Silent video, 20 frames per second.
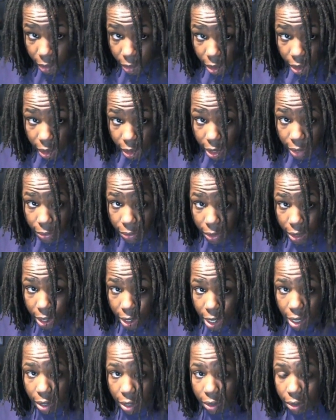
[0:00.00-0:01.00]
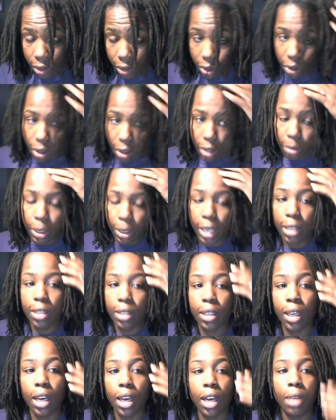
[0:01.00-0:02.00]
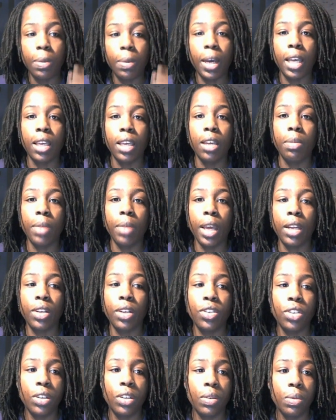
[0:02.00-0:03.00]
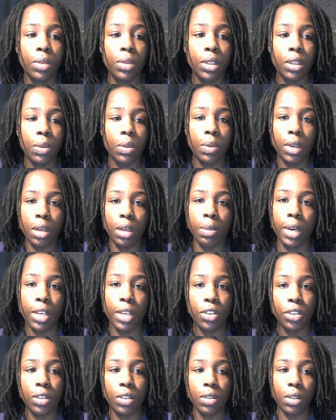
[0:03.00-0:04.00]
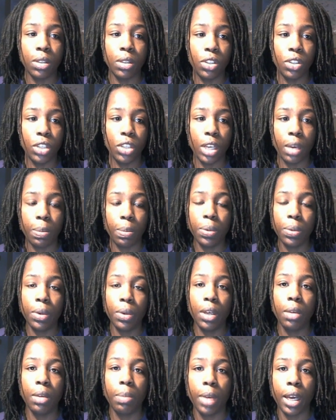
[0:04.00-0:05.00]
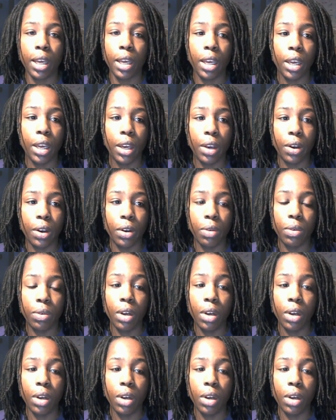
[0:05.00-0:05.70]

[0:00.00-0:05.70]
level down on my scalp, I can manage it really well by just shampooing my hair